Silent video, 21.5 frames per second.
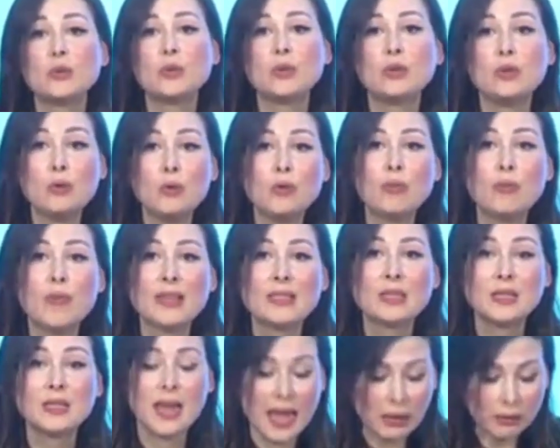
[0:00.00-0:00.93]
youth
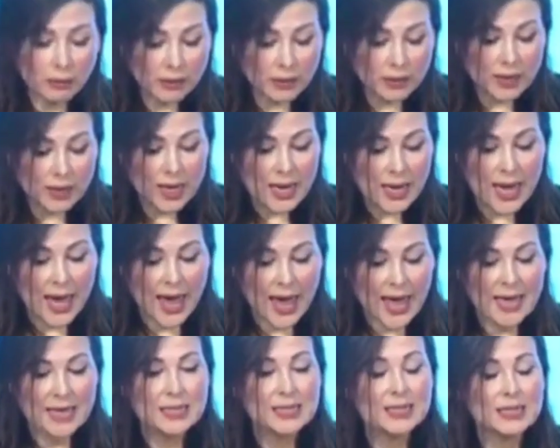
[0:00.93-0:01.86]
mental health,
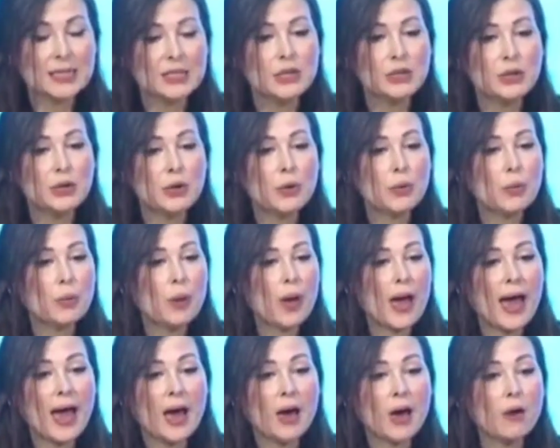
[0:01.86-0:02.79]
and you know
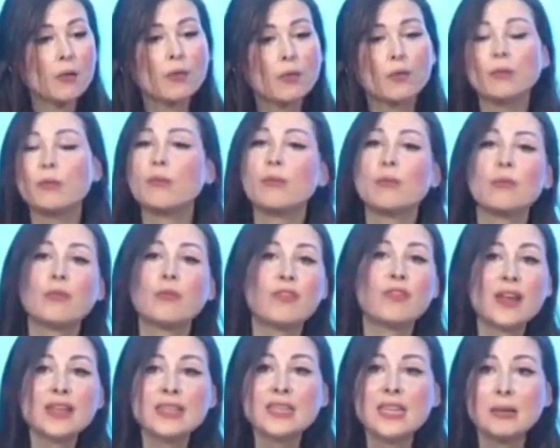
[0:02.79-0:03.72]
how
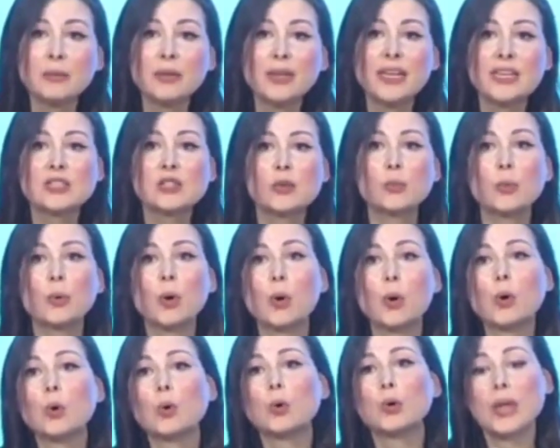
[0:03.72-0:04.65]
funding plays a
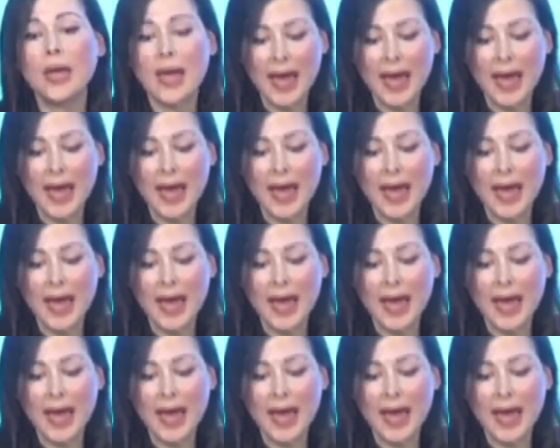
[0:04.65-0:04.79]
role,